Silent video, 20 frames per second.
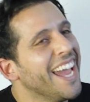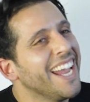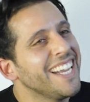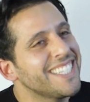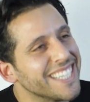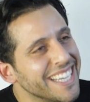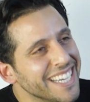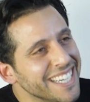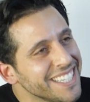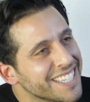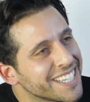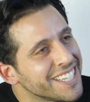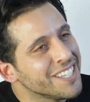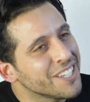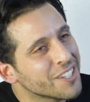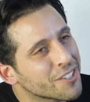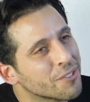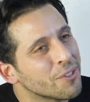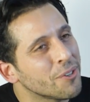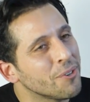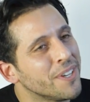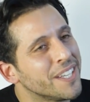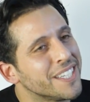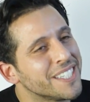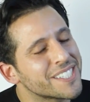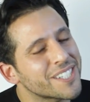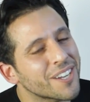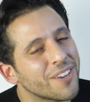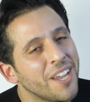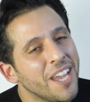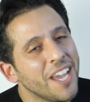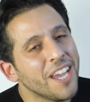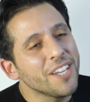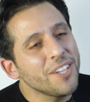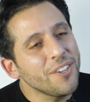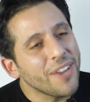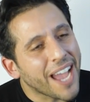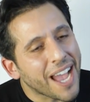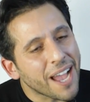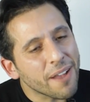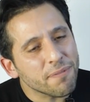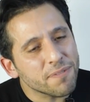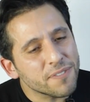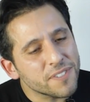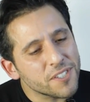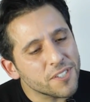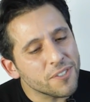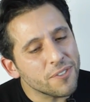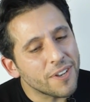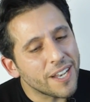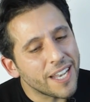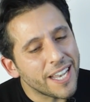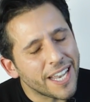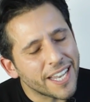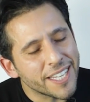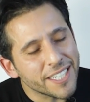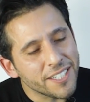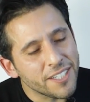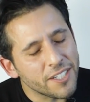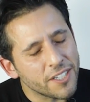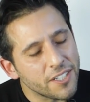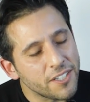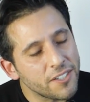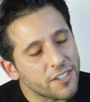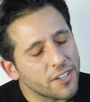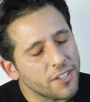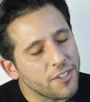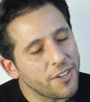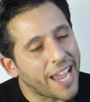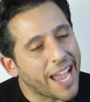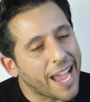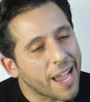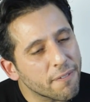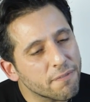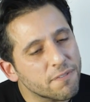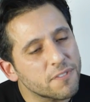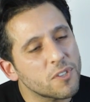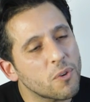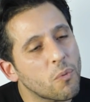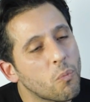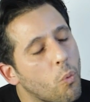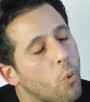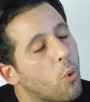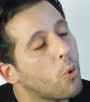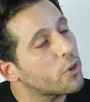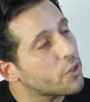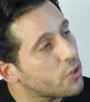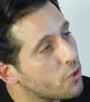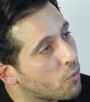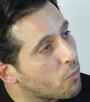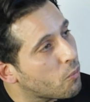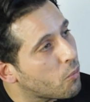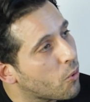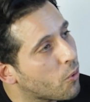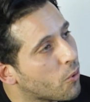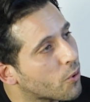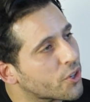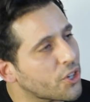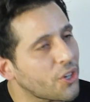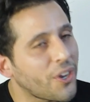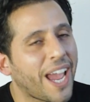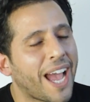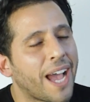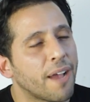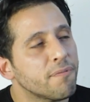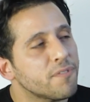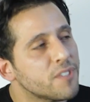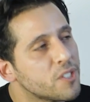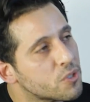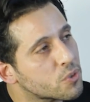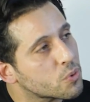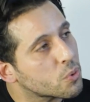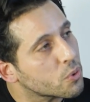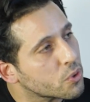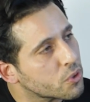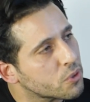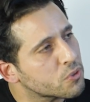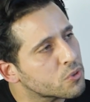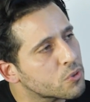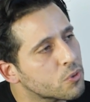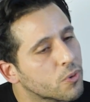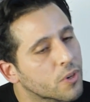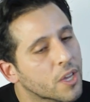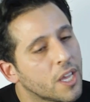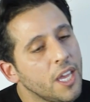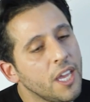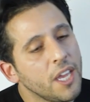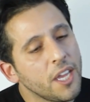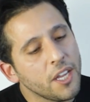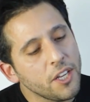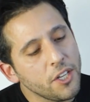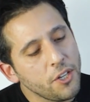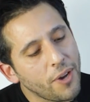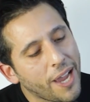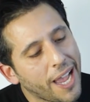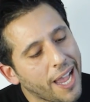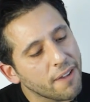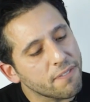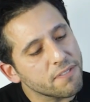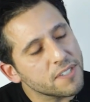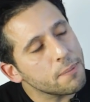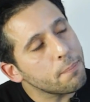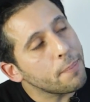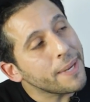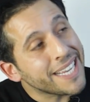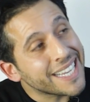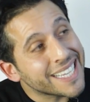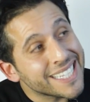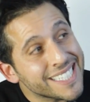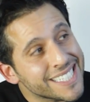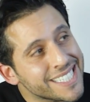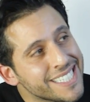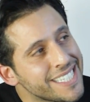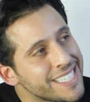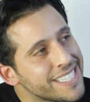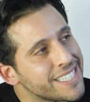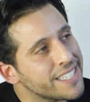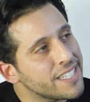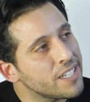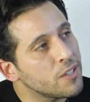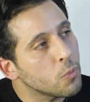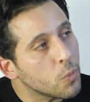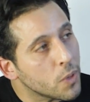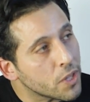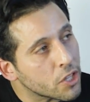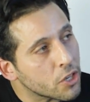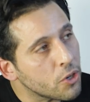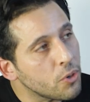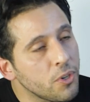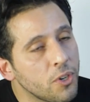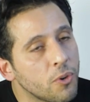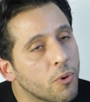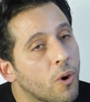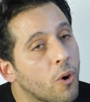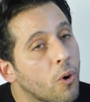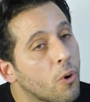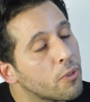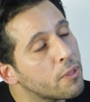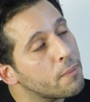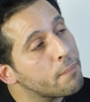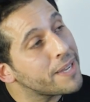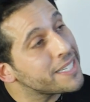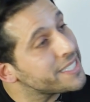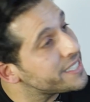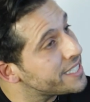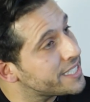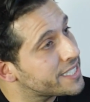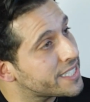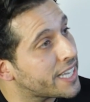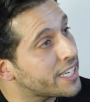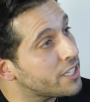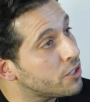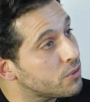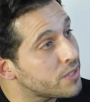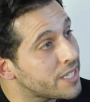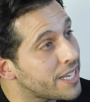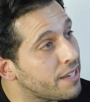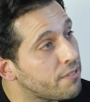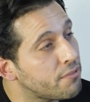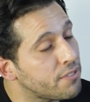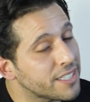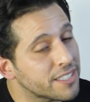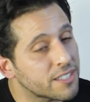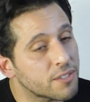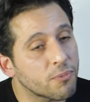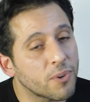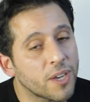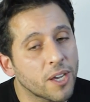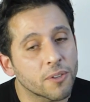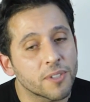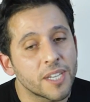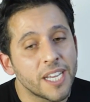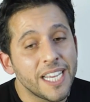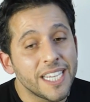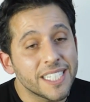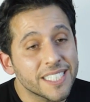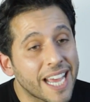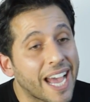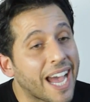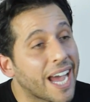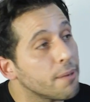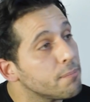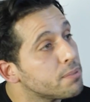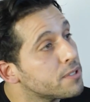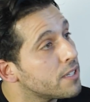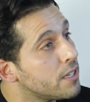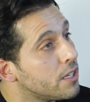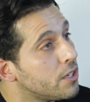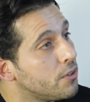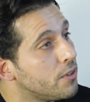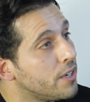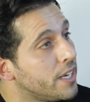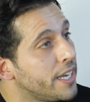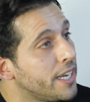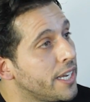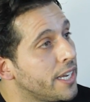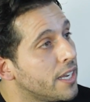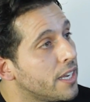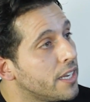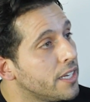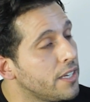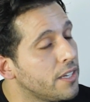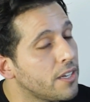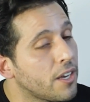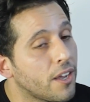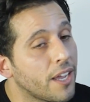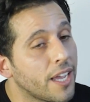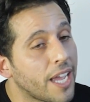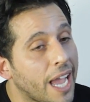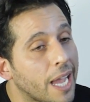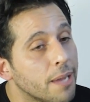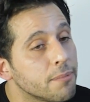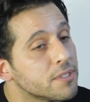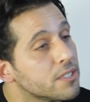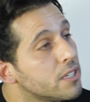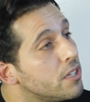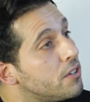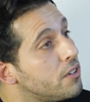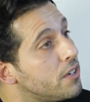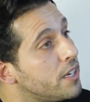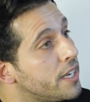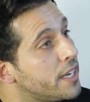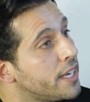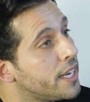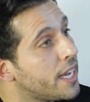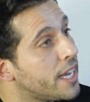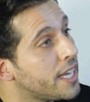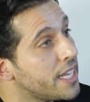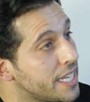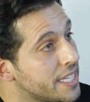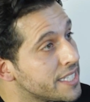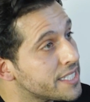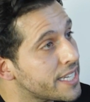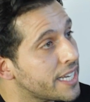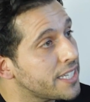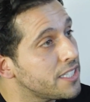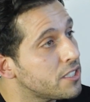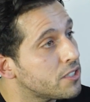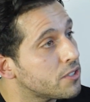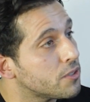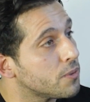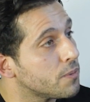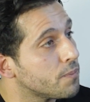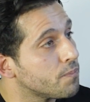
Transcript: It's incongruent. So you have to, you have to walk your walk. You have to talk your talk. You have to be consistent with who you are or the message that you're delivering to the world. It's absolutely, absolutely essential.